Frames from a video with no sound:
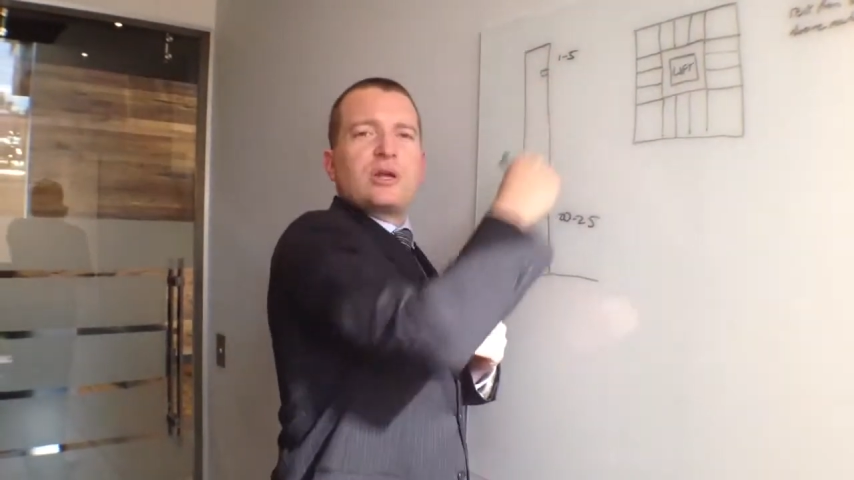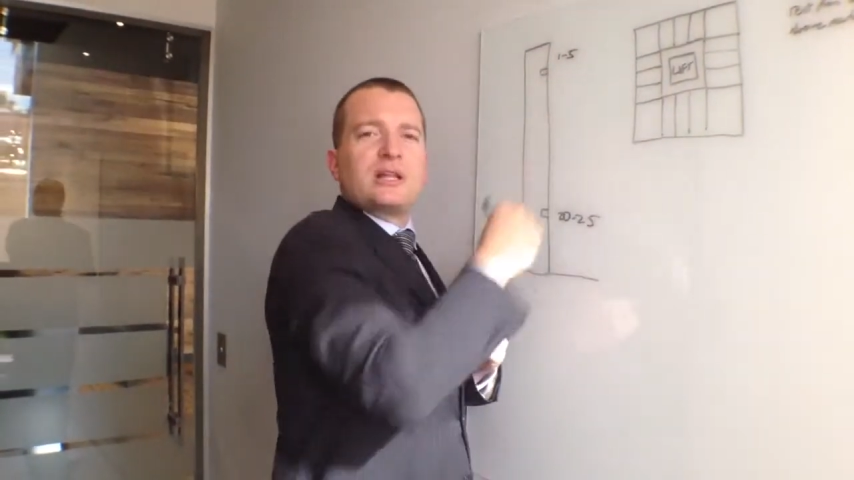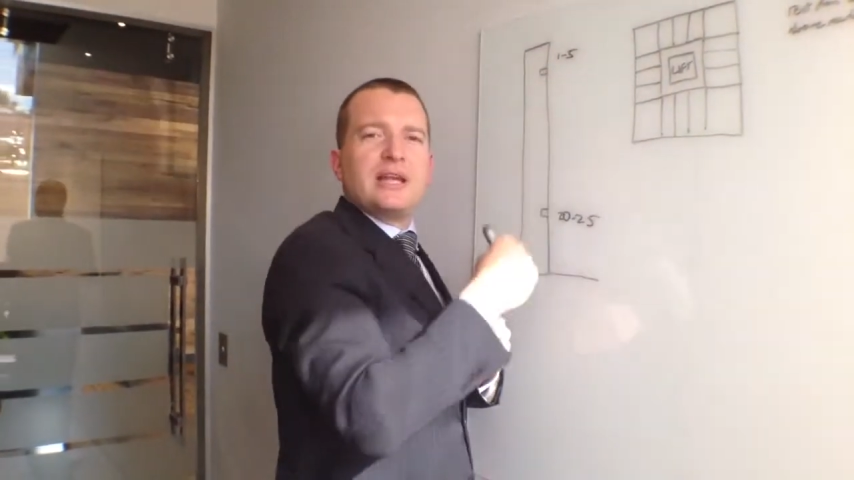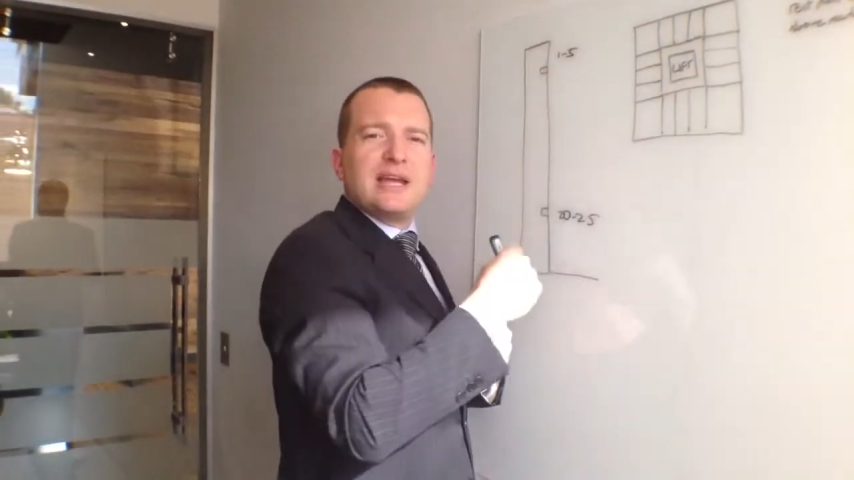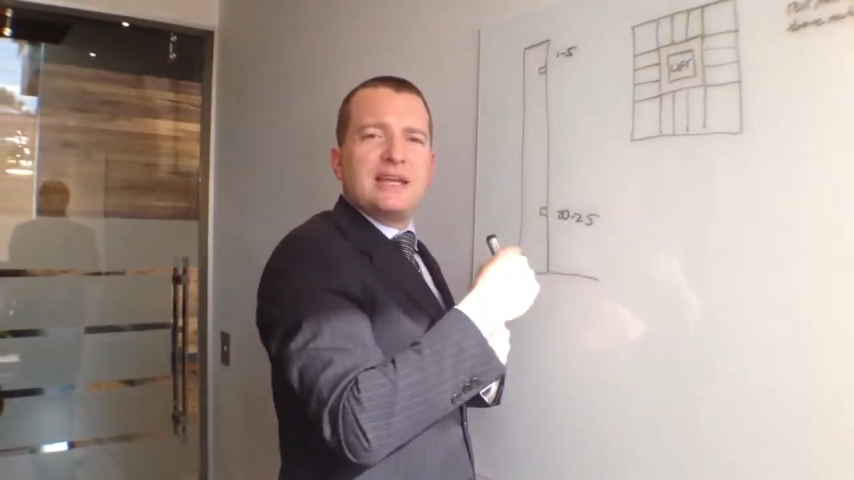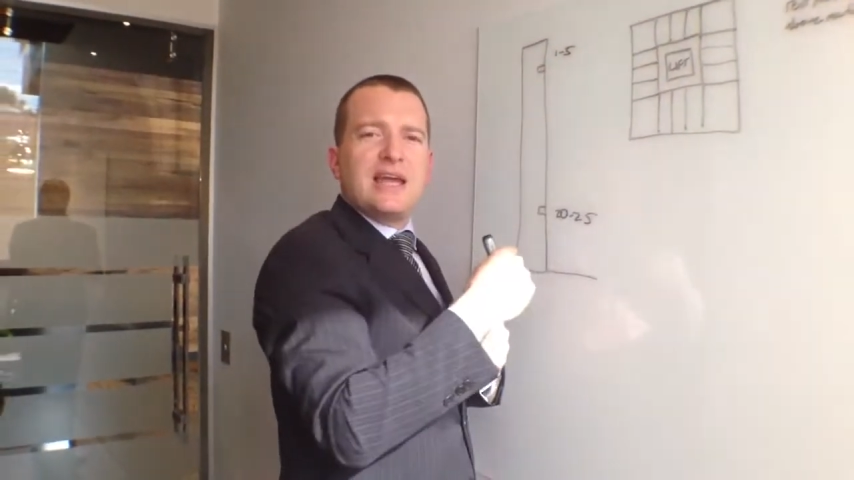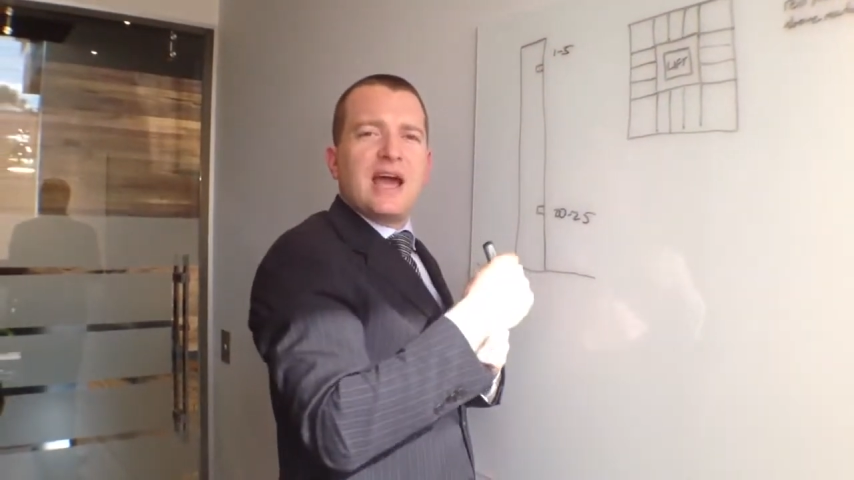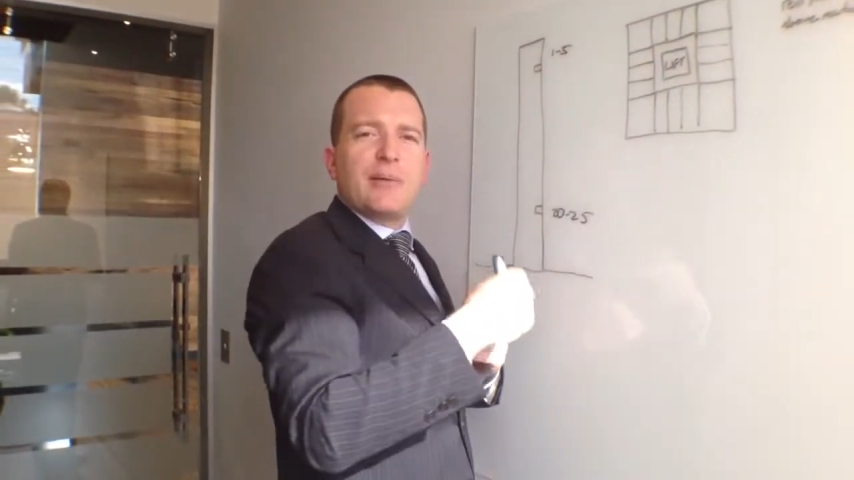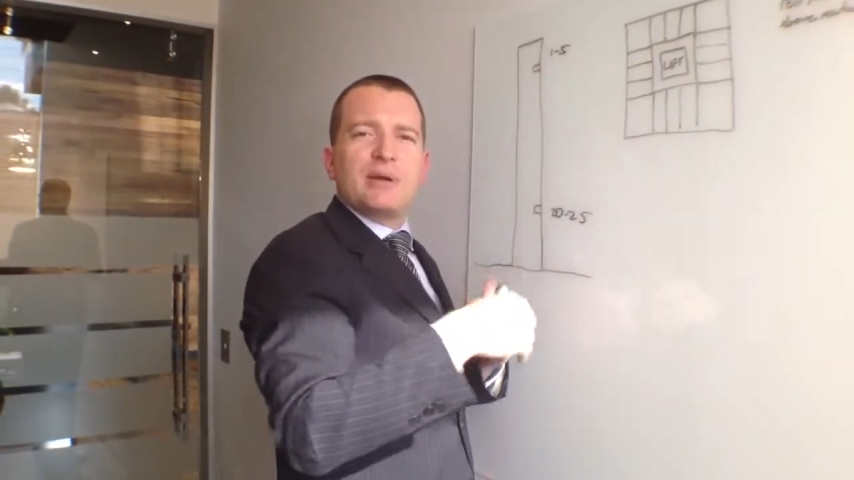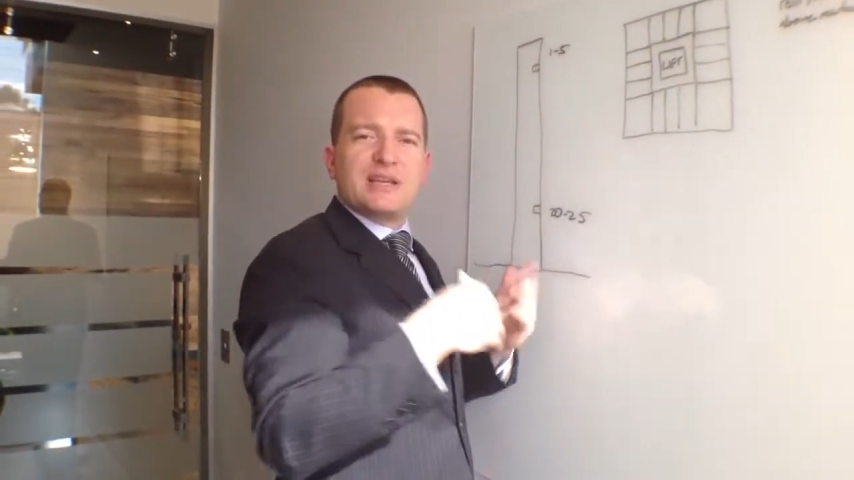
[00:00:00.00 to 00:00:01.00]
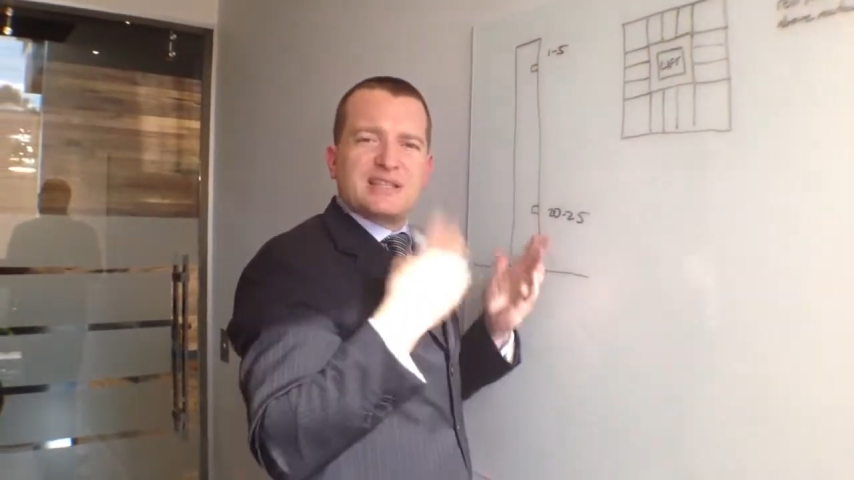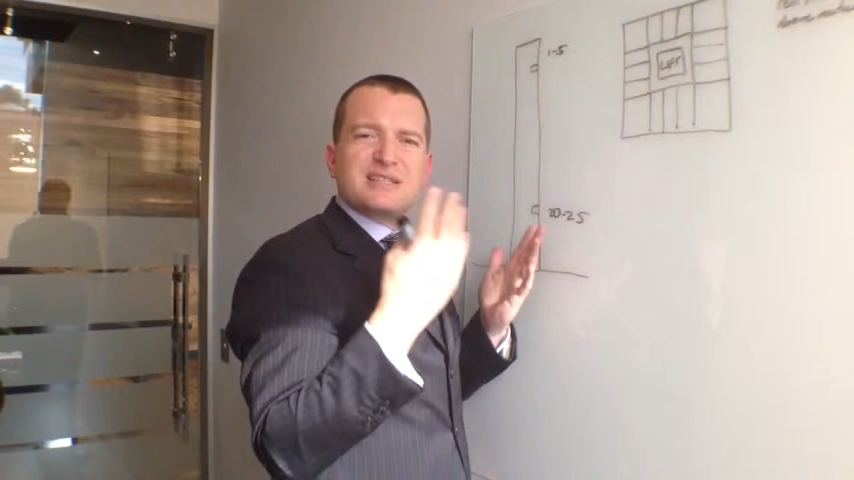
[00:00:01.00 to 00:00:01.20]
quickly anyhow because